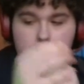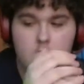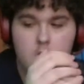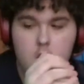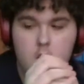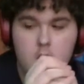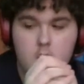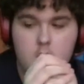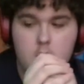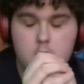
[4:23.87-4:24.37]

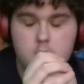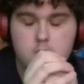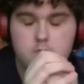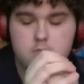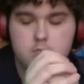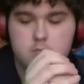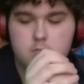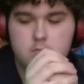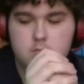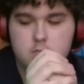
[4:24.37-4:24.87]

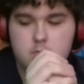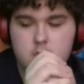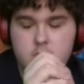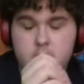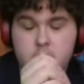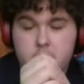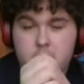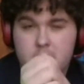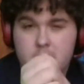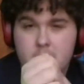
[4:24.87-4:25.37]
This
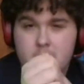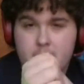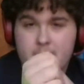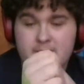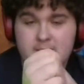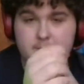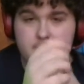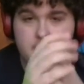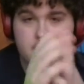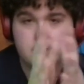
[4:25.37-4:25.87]
is one of my
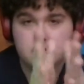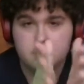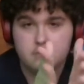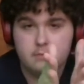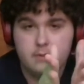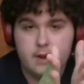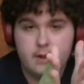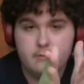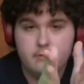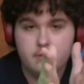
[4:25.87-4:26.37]
mate's personal
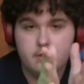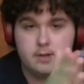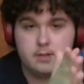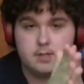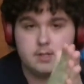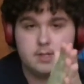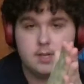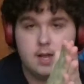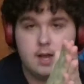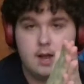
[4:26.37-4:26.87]

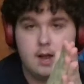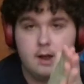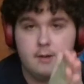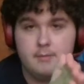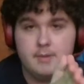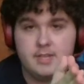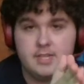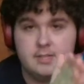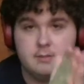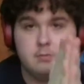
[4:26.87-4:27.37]
favourites.
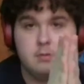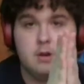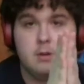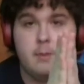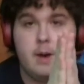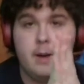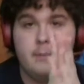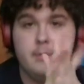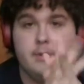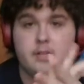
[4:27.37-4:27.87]
This is one of
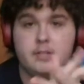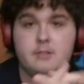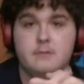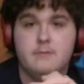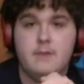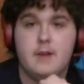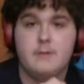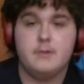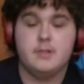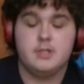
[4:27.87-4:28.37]
my personal
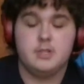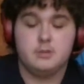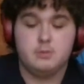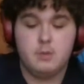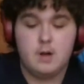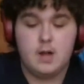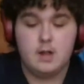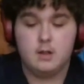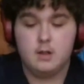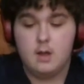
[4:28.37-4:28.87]
favourites as
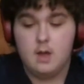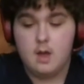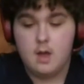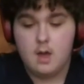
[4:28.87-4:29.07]
well.